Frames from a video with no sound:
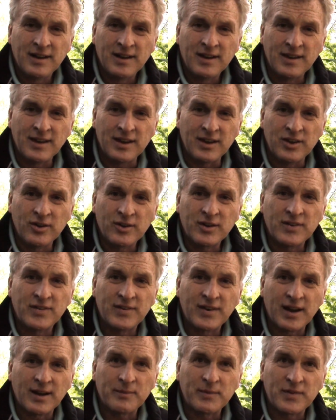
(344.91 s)
that you could
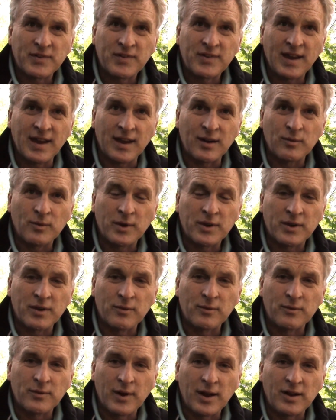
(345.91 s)
set up this tent with a
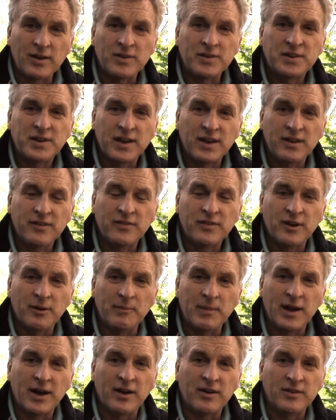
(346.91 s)
relative
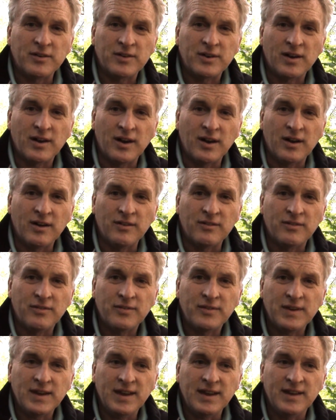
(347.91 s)
amount
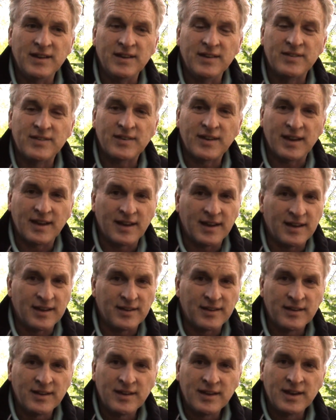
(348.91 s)
of ease,
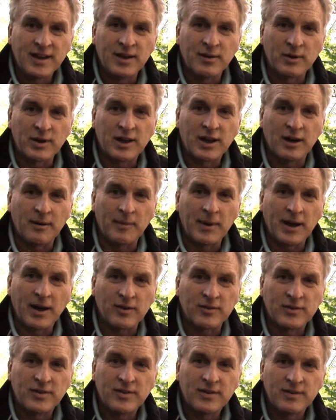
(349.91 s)
and it would come
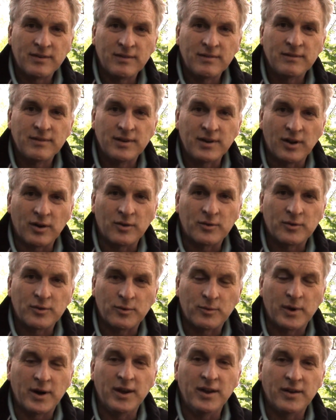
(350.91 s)
out, to
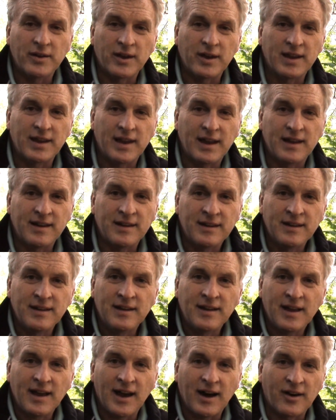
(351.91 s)
where you could get
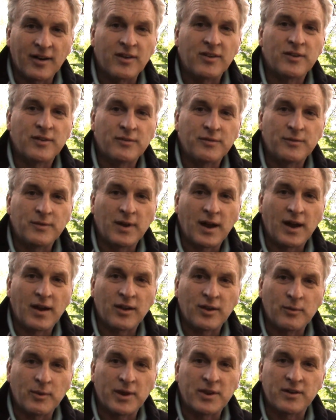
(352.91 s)
out of
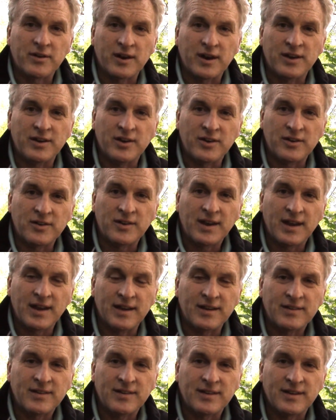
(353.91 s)
the weather into your
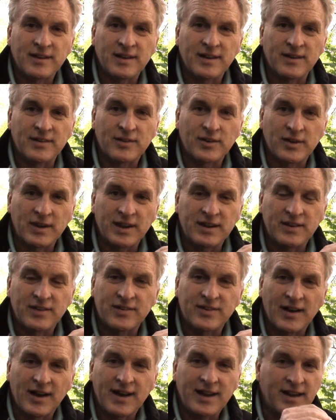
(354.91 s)
tent. And so they
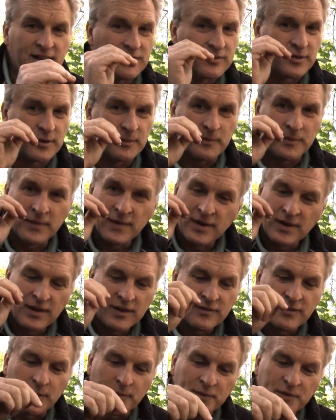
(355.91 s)
design it from
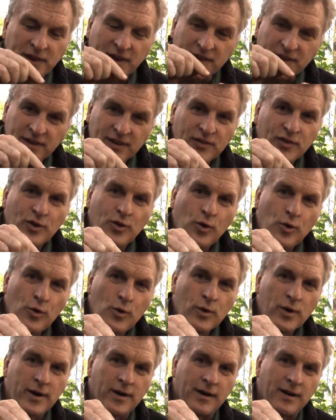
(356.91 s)
say this
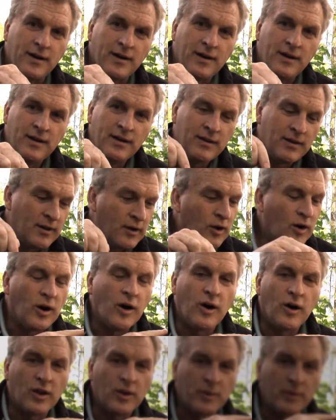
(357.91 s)
corner
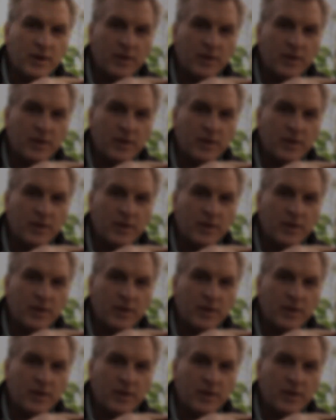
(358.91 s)
all the way